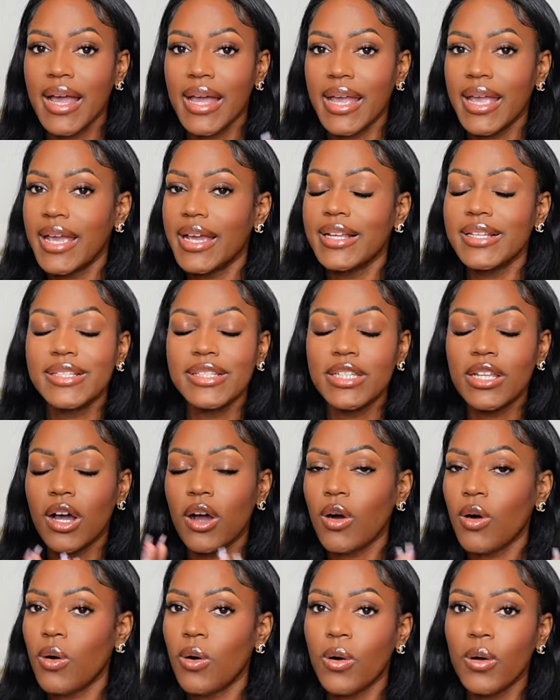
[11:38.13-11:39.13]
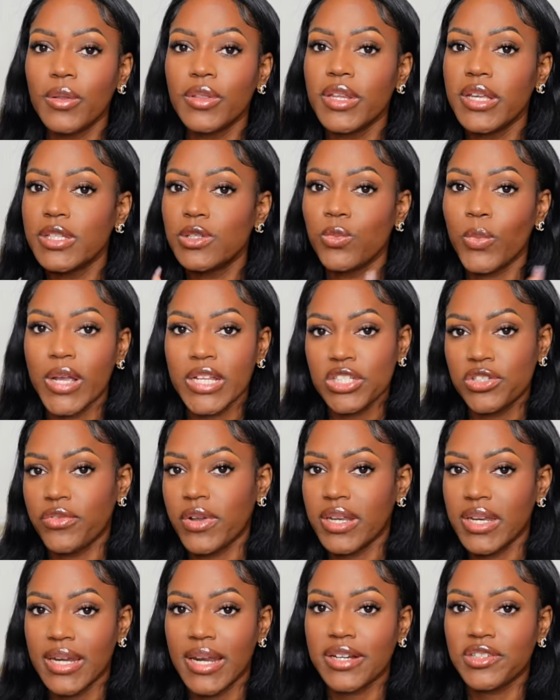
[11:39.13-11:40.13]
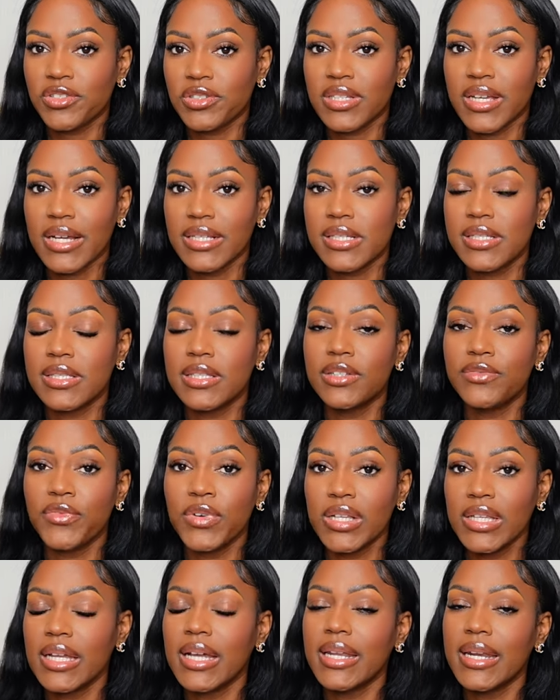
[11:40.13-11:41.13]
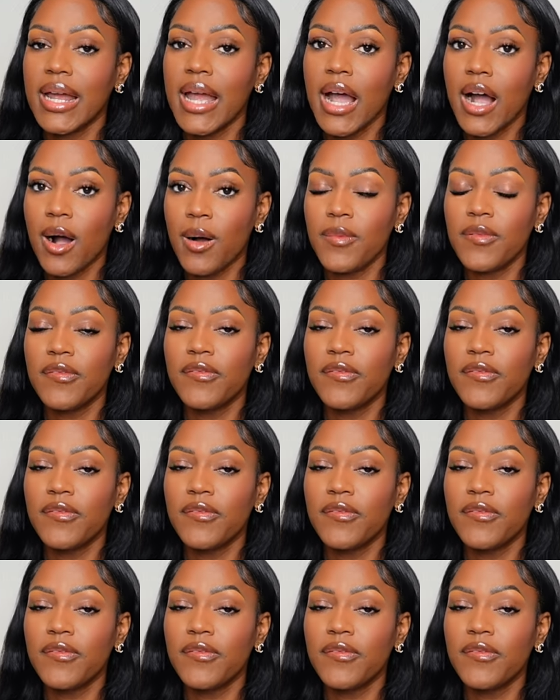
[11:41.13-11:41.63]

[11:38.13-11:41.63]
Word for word: And all these weight training exercises are really going to help